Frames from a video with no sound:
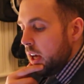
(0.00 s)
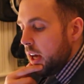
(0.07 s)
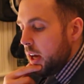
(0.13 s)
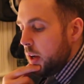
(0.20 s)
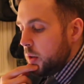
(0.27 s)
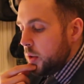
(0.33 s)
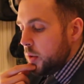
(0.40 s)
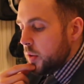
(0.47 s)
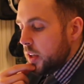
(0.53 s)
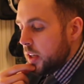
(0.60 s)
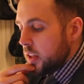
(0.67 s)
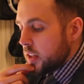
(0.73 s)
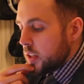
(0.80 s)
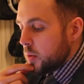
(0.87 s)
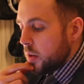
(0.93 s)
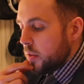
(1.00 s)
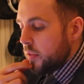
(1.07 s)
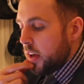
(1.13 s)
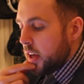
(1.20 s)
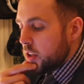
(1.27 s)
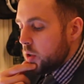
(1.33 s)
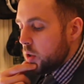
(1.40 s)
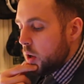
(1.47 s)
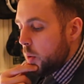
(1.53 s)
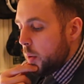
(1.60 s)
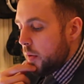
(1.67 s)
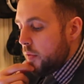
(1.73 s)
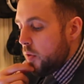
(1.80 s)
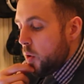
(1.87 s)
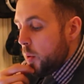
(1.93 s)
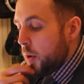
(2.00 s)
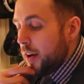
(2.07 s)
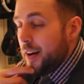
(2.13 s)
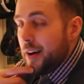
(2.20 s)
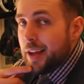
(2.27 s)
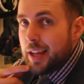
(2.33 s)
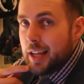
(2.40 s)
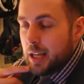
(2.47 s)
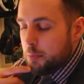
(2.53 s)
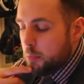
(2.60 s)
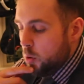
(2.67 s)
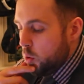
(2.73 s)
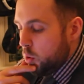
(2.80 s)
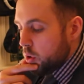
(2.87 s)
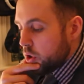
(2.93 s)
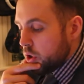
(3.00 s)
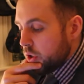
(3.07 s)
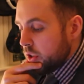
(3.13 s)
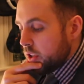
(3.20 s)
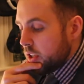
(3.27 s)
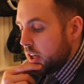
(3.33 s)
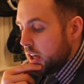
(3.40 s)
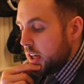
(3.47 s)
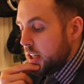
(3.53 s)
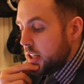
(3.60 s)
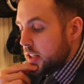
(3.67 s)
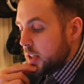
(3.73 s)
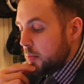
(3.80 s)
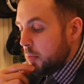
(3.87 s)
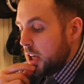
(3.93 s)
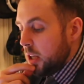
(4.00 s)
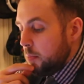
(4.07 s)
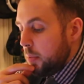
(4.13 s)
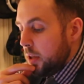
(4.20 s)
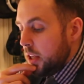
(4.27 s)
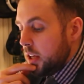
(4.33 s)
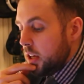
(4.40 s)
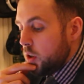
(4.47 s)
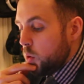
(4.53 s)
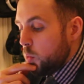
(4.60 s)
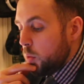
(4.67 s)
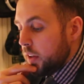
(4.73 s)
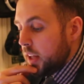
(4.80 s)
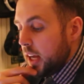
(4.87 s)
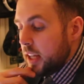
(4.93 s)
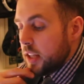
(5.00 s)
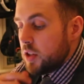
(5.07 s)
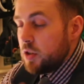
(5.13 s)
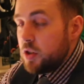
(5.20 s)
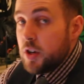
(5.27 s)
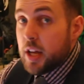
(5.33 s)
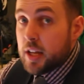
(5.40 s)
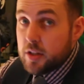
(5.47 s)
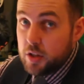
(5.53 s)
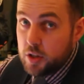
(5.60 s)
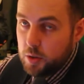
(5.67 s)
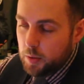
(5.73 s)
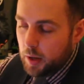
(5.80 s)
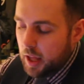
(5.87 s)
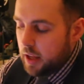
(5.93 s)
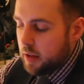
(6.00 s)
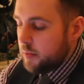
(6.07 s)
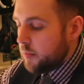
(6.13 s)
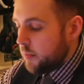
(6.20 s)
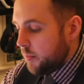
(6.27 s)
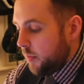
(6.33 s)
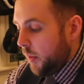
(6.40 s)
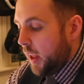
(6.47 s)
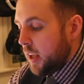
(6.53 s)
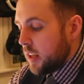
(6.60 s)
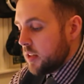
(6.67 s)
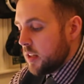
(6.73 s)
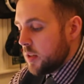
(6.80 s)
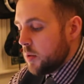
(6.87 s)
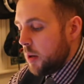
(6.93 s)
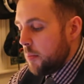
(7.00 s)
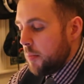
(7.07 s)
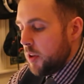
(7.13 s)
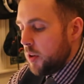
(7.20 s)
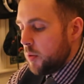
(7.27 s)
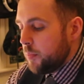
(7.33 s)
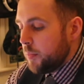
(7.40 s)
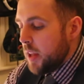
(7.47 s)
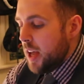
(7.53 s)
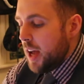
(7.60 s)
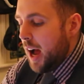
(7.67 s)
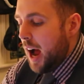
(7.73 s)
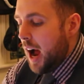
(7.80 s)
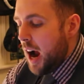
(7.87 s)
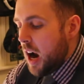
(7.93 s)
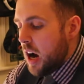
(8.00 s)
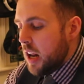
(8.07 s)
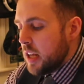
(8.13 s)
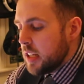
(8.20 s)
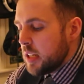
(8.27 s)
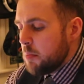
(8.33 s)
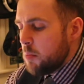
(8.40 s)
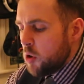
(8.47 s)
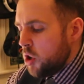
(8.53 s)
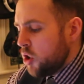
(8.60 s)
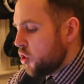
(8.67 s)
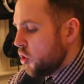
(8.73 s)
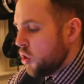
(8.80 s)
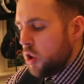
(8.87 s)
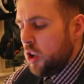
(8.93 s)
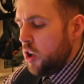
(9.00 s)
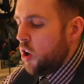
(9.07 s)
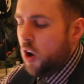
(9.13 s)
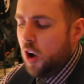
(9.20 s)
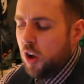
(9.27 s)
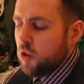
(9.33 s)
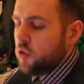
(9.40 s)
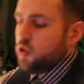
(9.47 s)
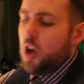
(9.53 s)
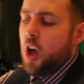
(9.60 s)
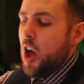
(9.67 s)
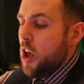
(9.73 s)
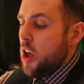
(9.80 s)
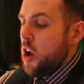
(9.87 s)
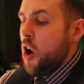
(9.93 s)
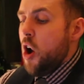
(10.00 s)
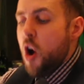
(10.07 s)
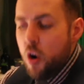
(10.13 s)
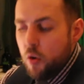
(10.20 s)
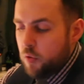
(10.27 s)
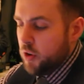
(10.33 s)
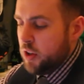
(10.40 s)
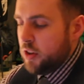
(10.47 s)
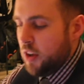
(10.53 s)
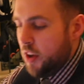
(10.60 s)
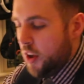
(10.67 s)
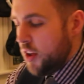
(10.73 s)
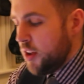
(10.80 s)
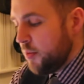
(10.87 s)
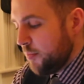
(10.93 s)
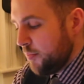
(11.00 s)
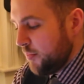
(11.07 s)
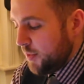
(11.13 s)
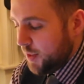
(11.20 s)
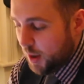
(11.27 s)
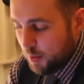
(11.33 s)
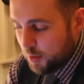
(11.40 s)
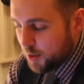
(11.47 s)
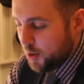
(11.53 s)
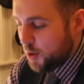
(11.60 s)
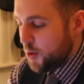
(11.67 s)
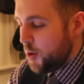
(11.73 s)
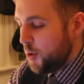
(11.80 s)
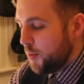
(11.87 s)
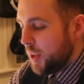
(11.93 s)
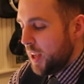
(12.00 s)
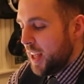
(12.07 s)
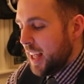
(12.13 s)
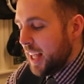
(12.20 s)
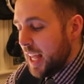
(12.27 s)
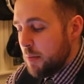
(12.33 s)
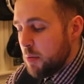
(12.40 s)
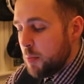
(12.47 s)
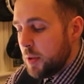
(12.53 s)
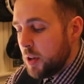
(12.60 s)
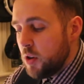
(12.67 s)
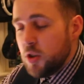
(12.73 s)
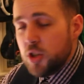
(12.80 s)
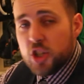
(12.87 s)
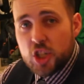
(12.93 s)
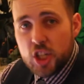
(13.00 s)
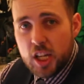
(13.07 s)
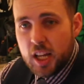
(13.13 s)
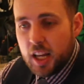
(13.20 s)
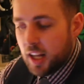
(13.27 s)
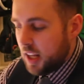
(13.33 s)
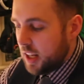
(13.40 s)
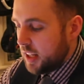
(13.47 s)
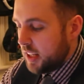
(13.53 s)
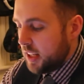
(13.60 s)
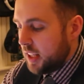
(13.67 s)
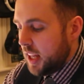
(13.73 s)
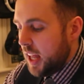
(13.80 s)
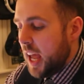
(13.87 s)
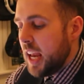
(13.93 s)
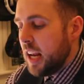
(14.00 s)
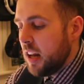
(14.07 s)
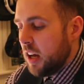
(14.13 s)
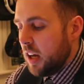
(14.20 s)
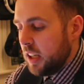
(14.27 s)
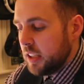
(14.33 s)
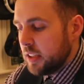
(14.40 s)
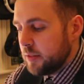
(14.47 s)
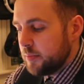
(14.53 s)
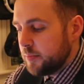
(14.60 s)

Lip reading: how do you think this will affect you going forward, i.e. portion size? It might be a good one to answer in your next Q&A. Thanks, that's what I'm doing. Hard as a mother trucker all day, every day. That was cool. Keep up the good shit. Anon.